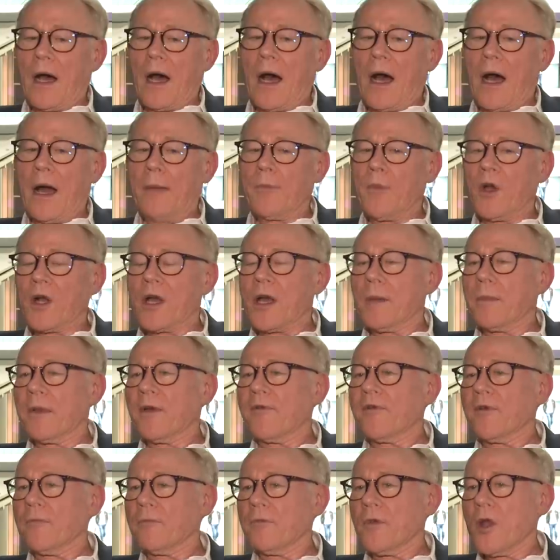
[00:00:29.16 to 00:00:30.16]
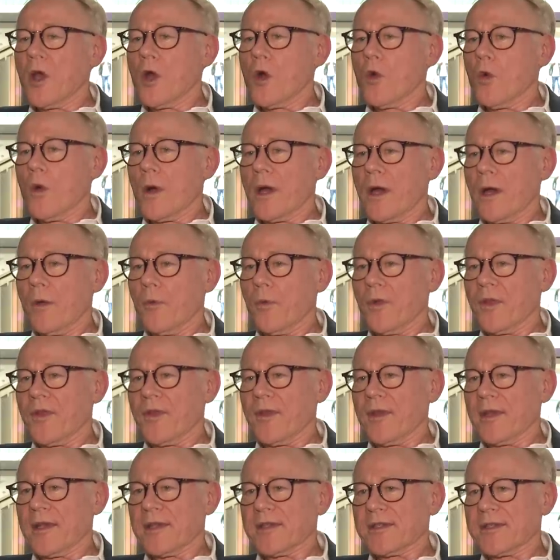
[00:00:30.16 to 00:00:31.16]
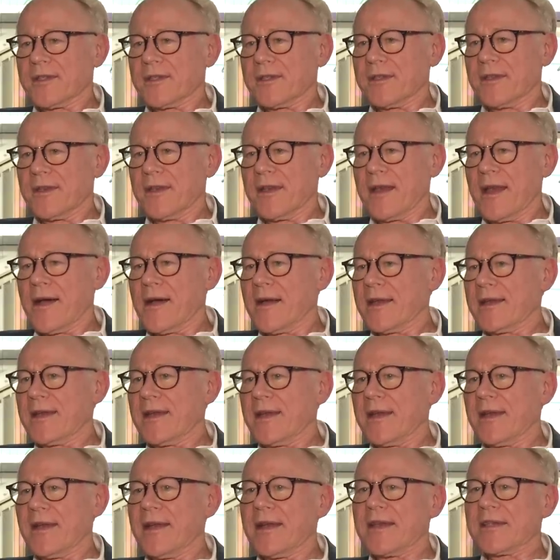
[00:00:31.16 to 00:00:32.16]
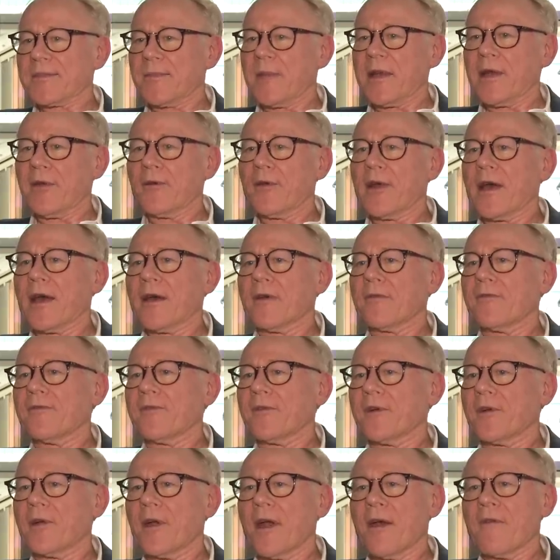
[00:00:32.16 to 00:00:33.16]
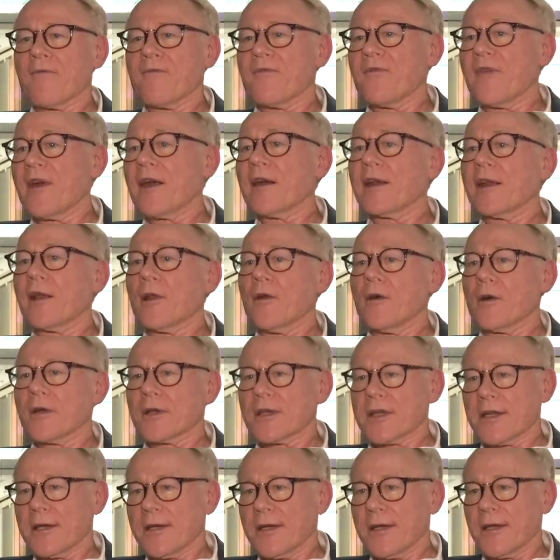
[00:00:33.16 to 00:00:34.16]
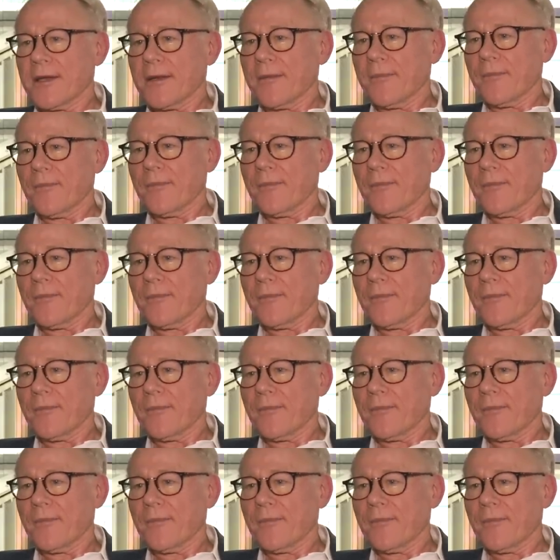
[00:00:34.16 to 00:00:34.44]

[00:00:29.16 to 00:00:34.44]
I'm not coming from nowhere with this. The idea has been around for a very long time